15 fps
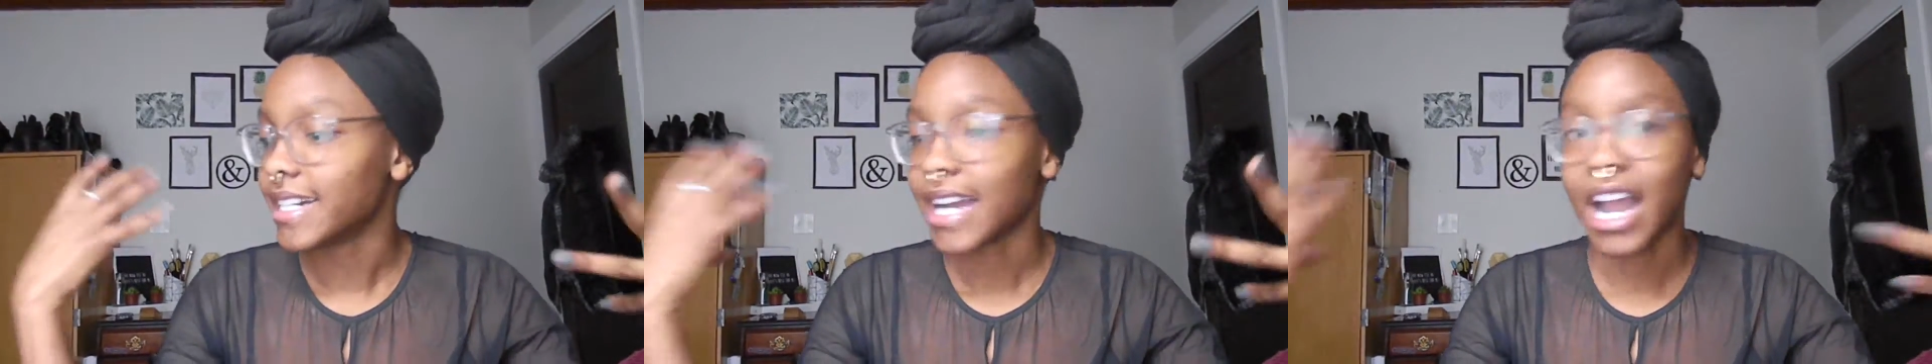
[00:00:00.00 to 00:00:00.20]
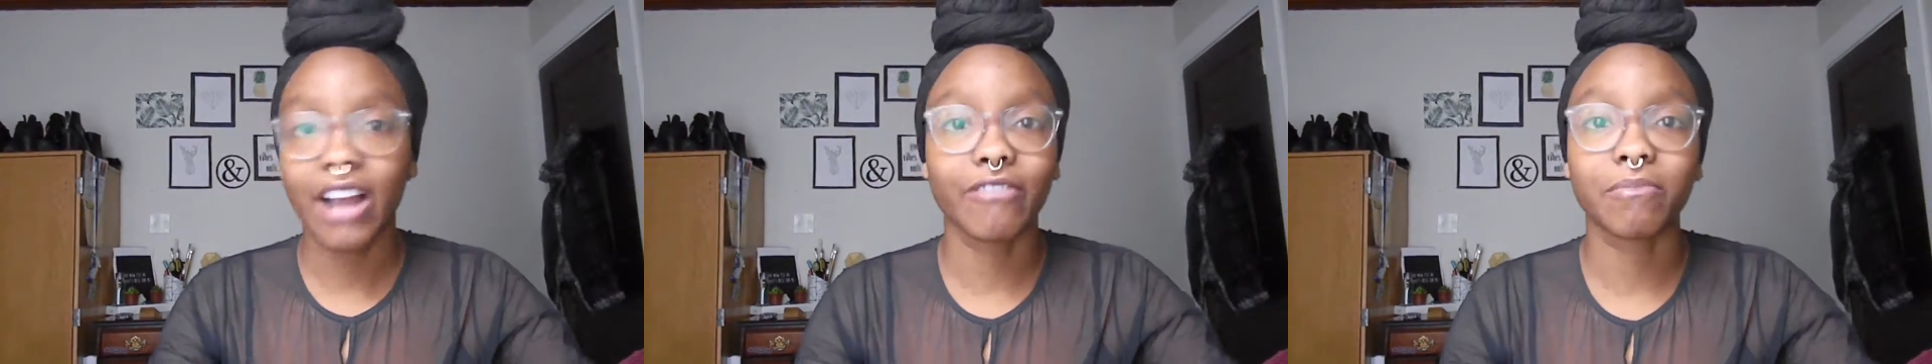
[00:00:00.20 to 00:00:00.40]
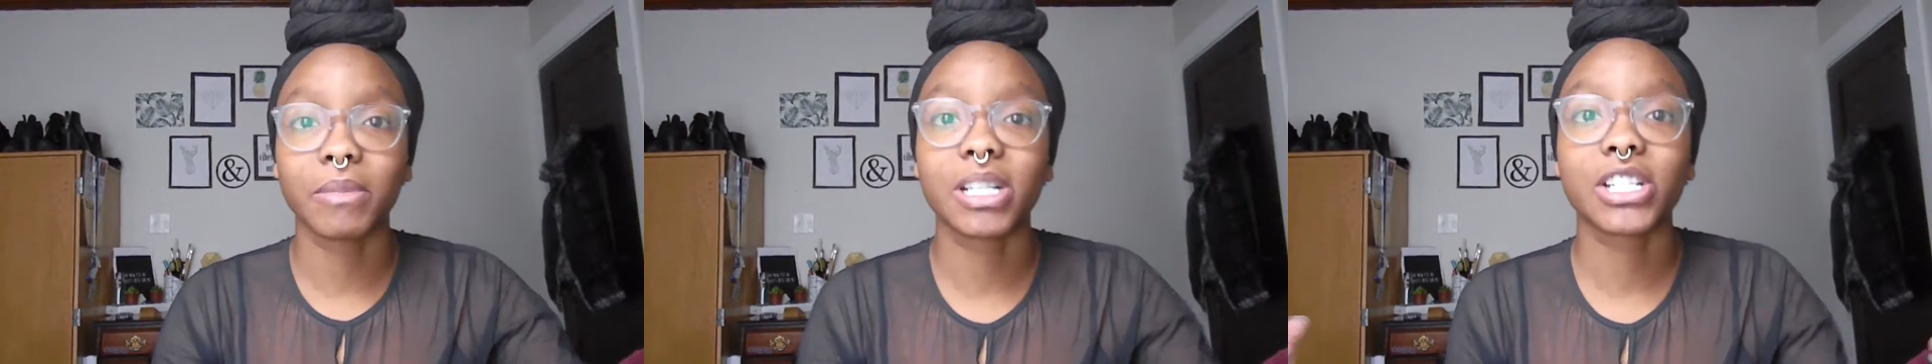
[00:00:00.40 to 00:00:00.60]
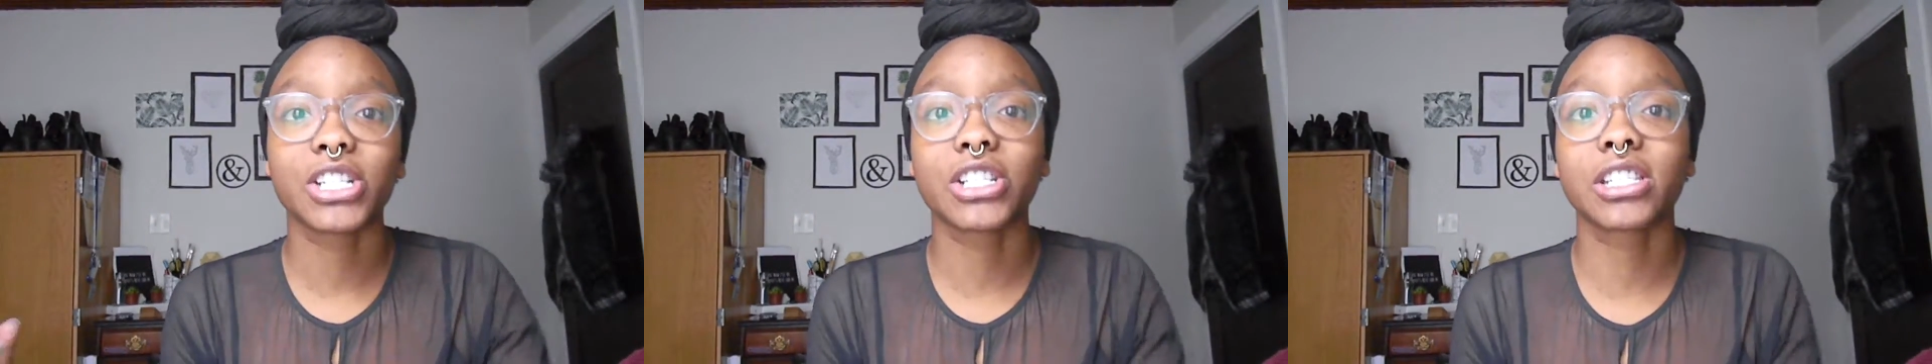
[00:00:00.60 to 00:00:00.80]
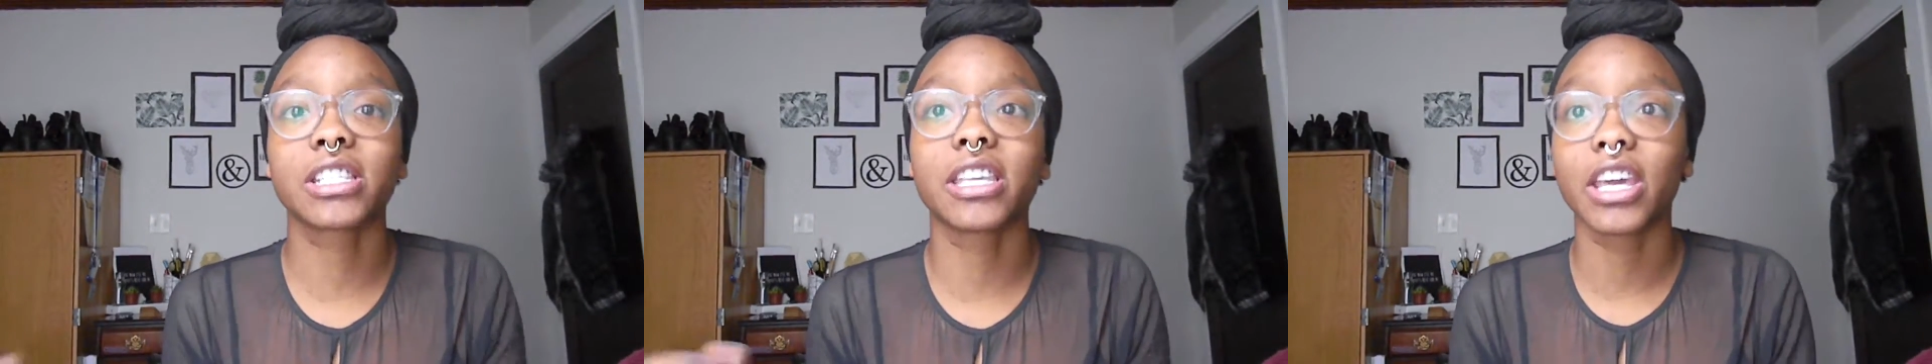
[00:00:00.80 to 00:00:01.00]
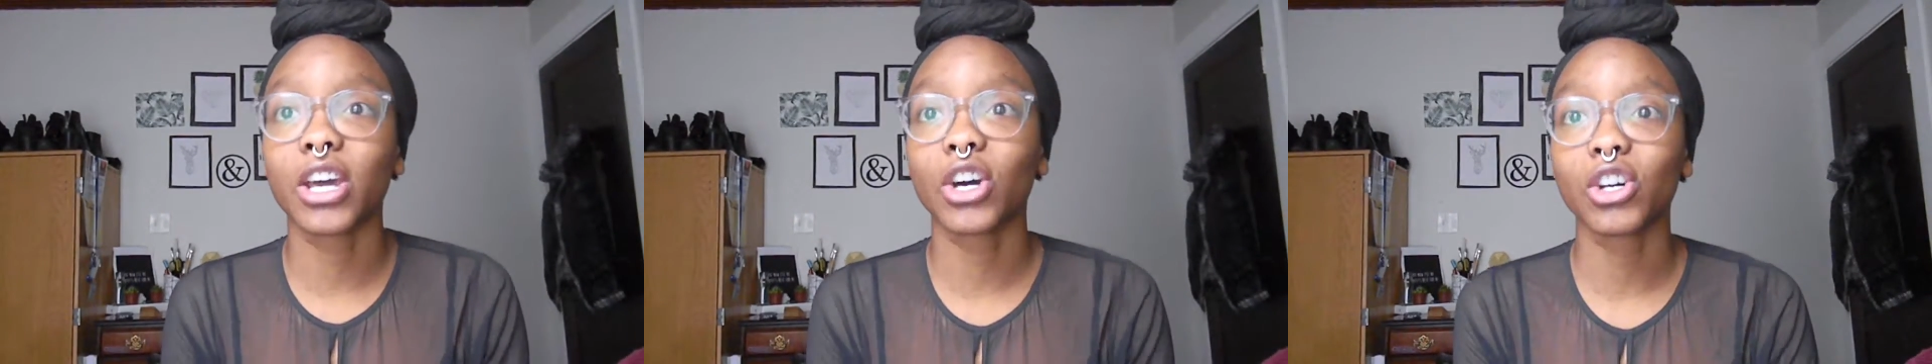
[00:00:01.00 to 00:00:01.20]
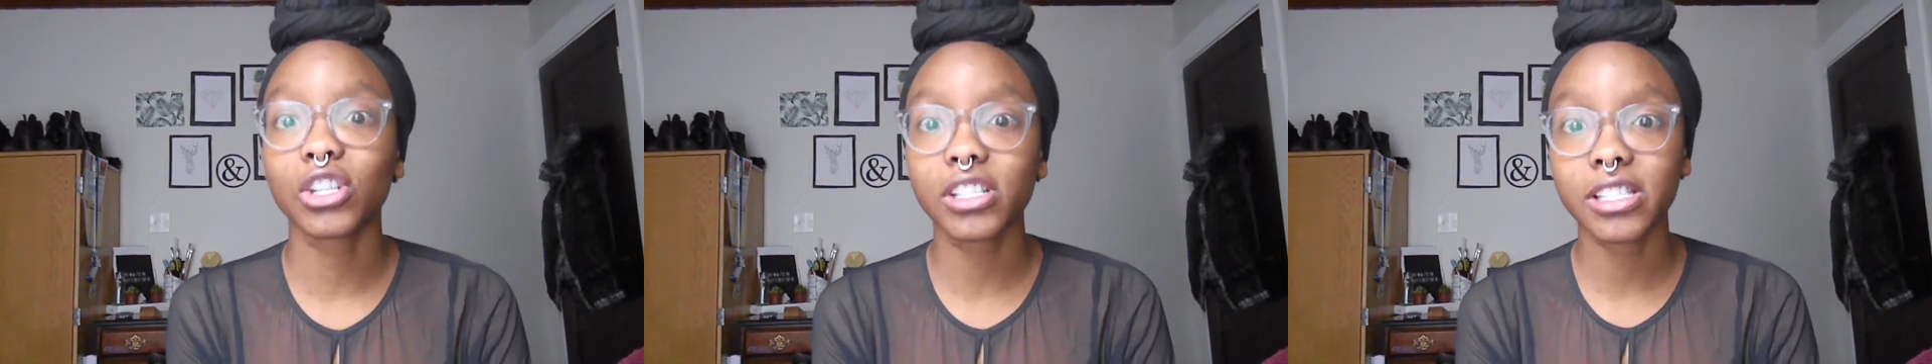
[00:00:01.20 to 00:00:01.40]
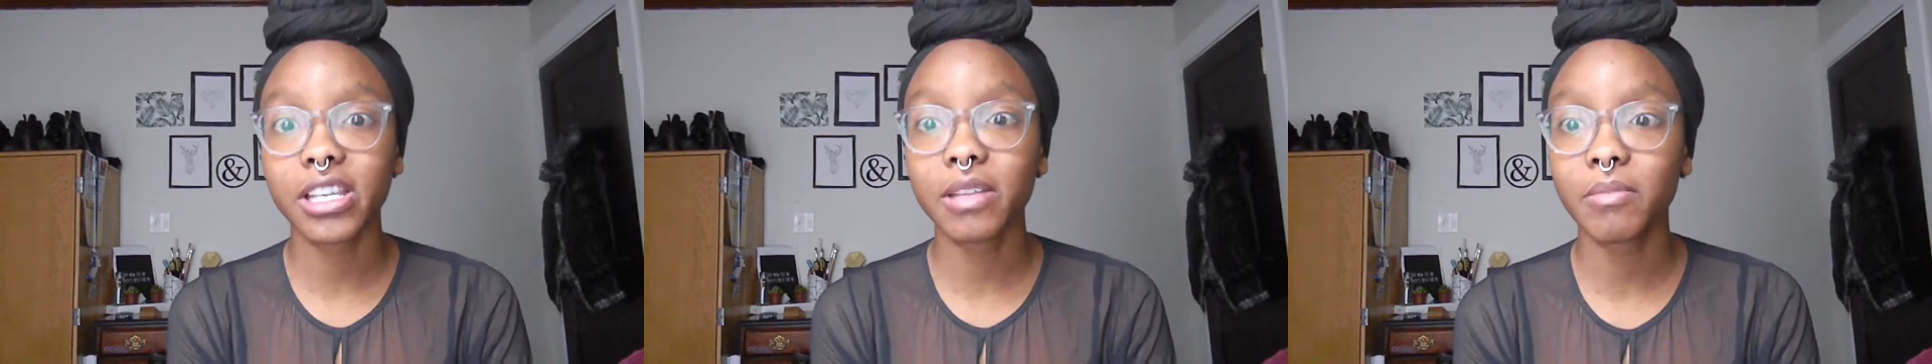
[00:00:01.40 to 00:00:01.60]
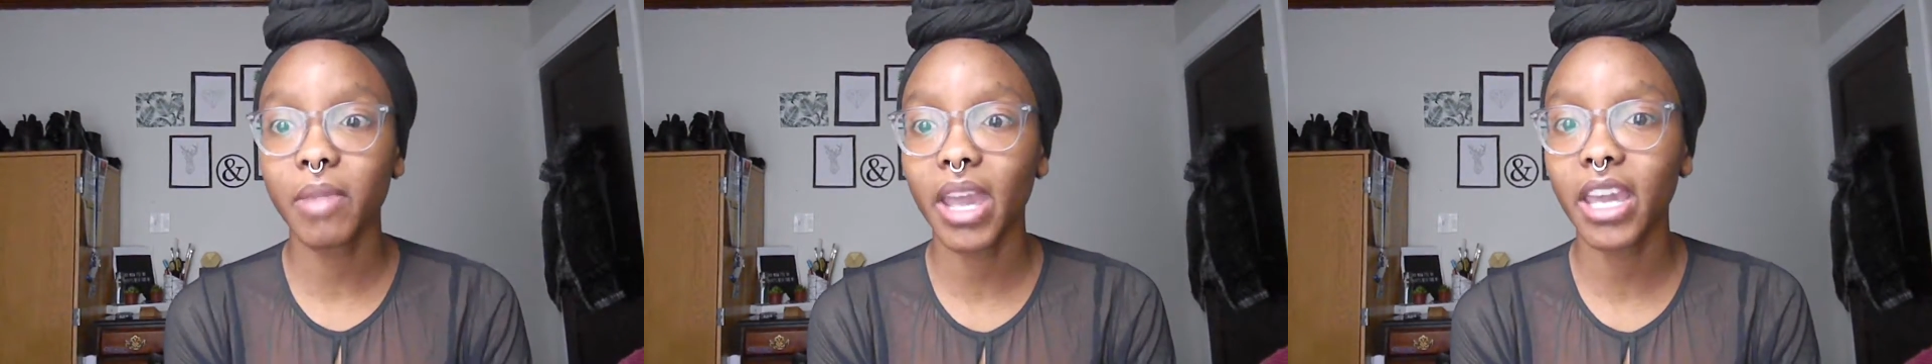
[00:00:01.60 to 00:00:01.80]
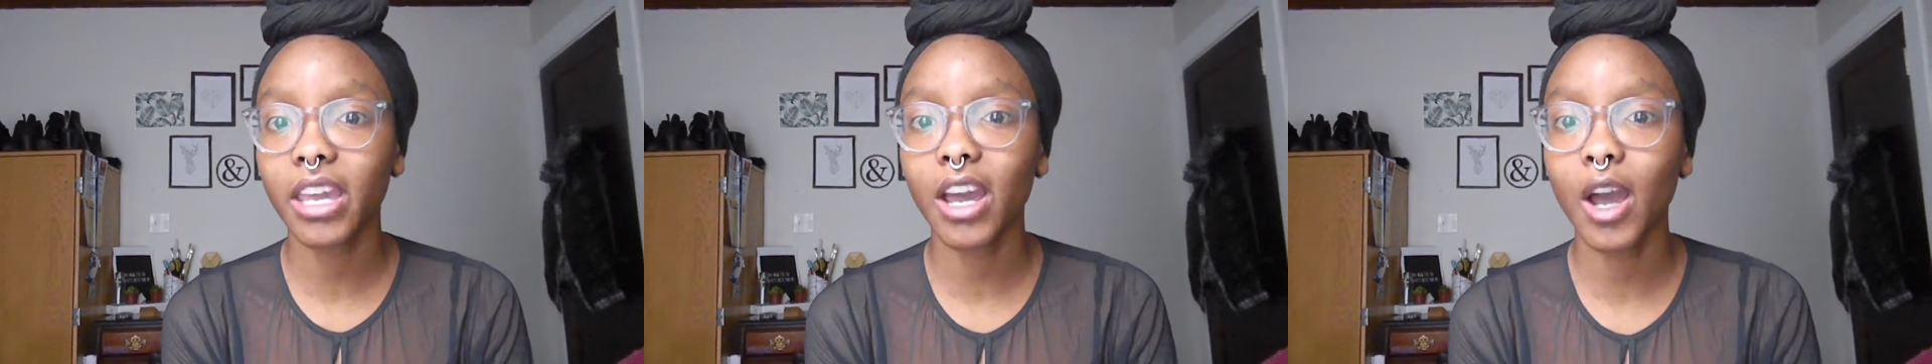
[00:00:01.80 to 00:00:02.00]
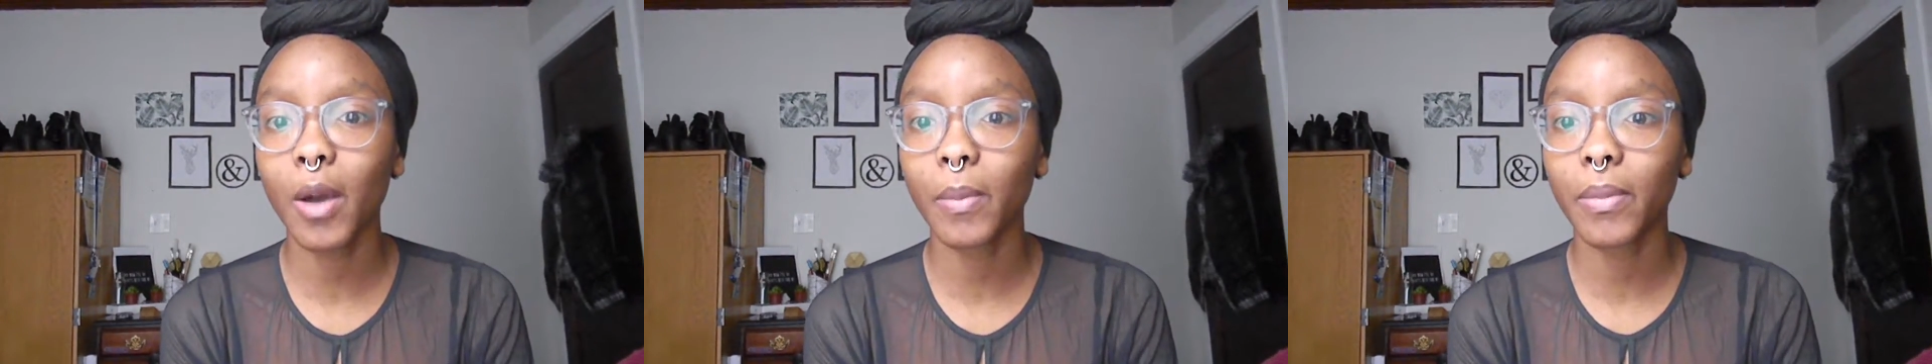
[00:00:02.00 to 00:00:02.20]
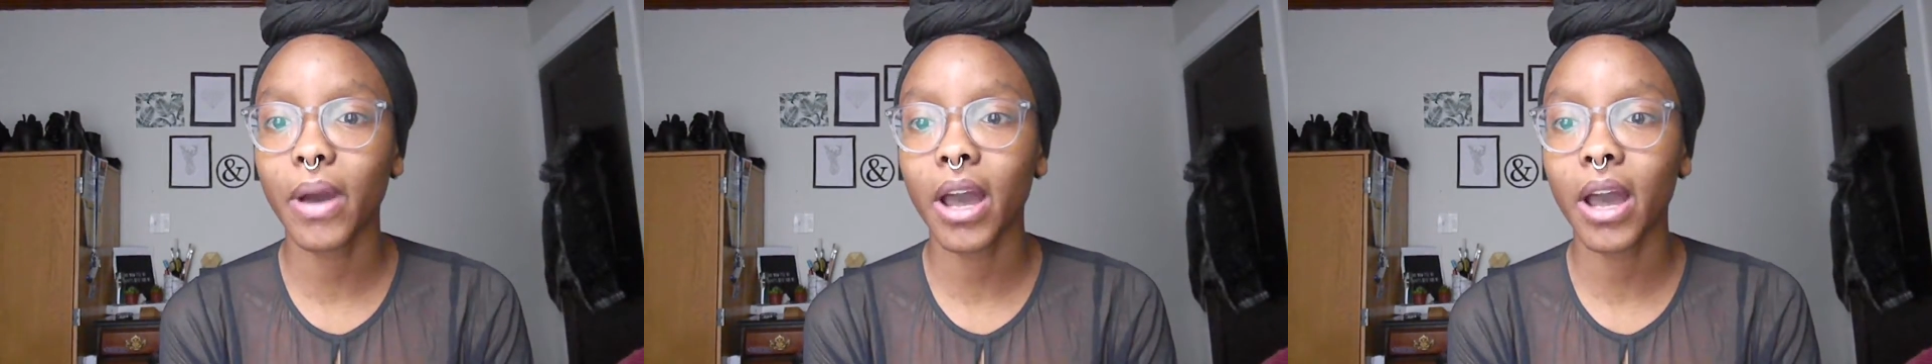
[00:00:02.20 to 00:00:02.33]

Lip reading: have much skills in makeup.